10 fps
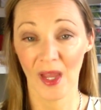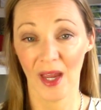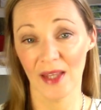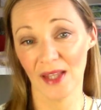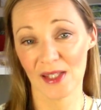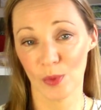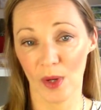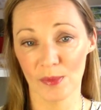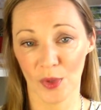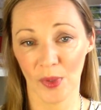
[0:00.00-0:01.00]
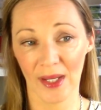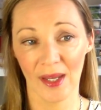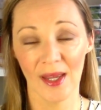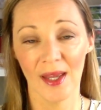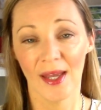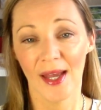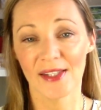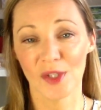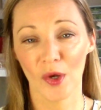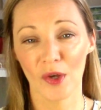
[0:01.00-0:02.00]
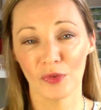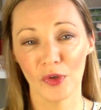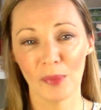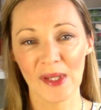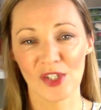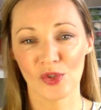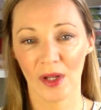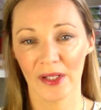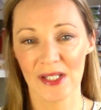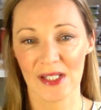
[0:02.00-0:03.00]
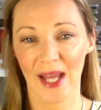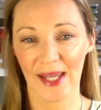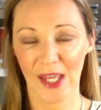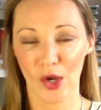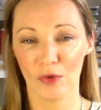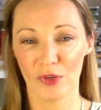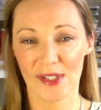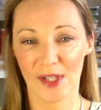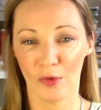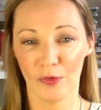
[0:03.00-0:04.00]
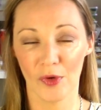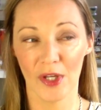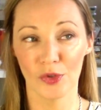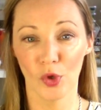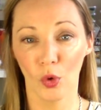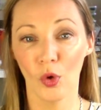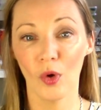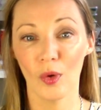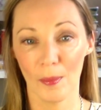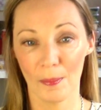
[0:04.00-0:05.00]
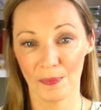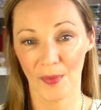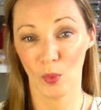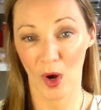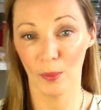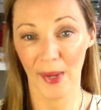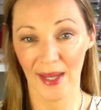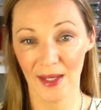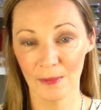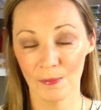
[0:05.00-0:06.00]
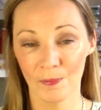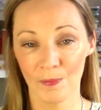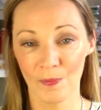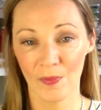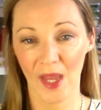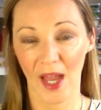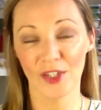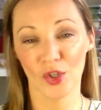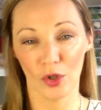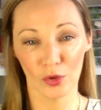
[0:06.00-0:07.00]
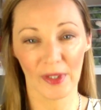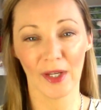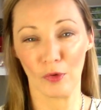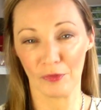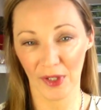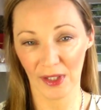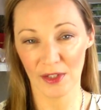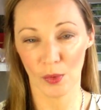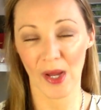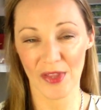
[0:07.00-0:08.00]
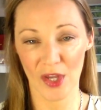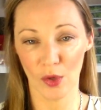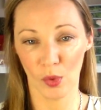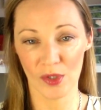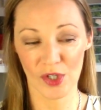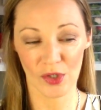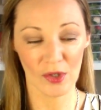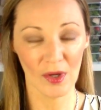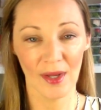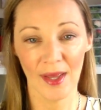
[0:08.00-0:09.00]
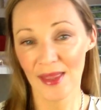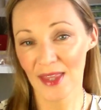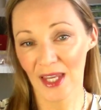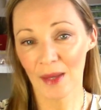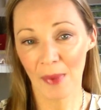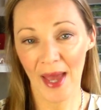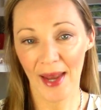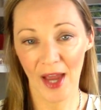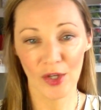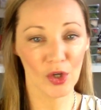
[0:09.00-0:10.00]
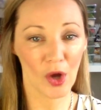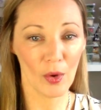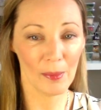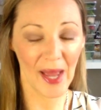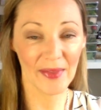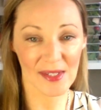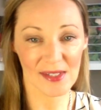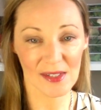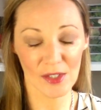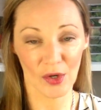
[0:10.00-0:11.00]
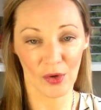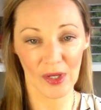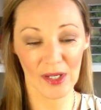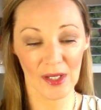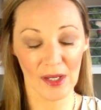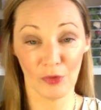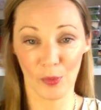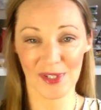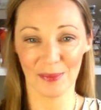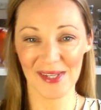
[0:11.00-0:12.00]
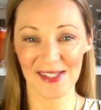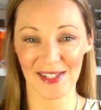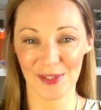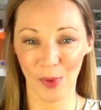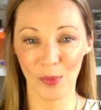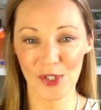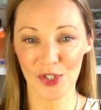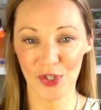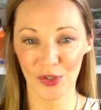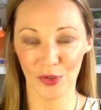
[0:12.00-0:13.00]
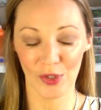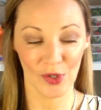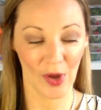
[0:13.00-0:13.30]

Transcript: And that's what I'm doing. And so if you've been struggling to take care of yourself in your well-being and you're not looking or feeling the way that you want to, think about how you go about this. If it was a business, what would you do?